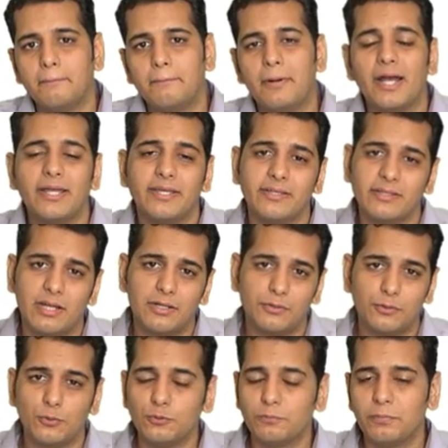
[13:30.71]
buying that
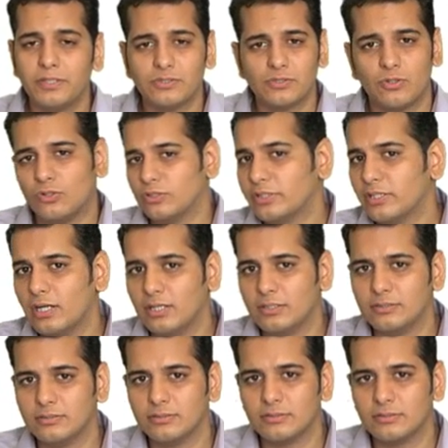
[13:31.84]
toothpaste or the car,